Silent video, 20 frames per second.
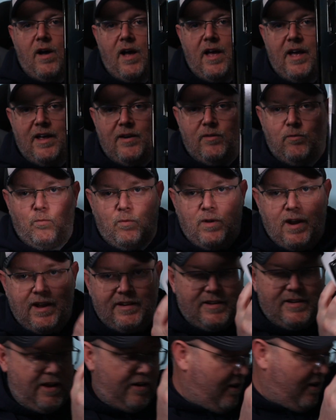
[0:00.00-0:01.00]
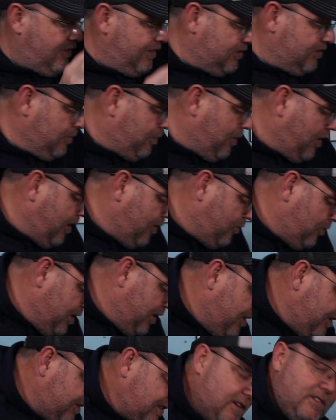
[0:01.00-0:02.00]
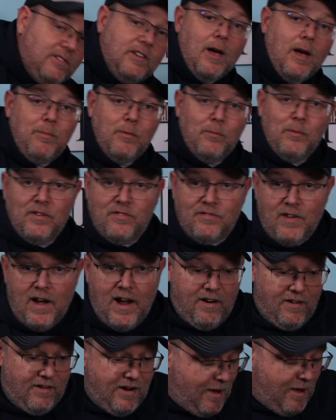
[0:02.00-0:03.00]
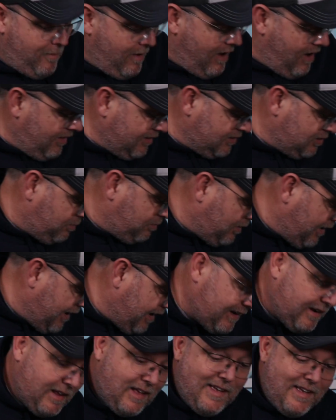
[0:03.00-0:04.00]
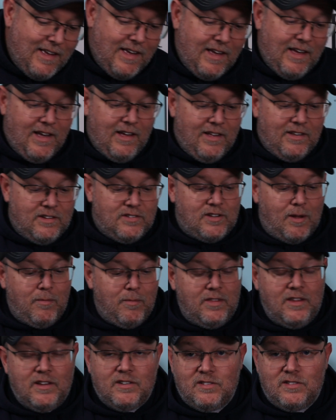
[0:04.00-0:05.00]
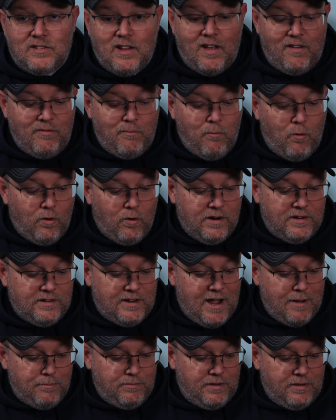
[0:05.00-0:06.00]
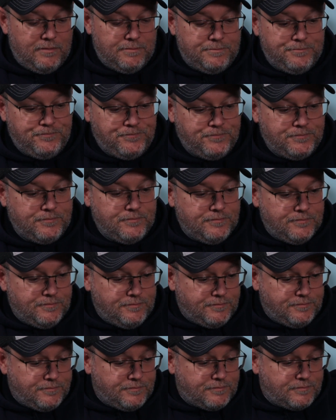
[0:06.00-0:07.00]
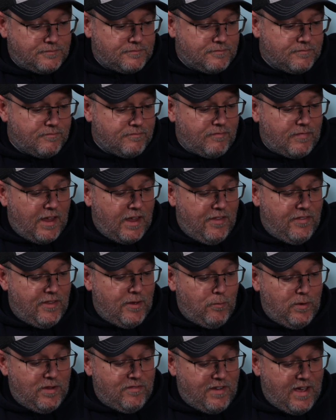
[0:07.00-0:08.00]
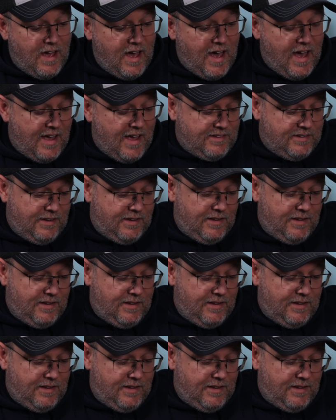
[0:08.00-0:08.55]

and when I take all these apart and we hook this up and we fire it up, I'll explain some of this stuff more in depth. And then we've got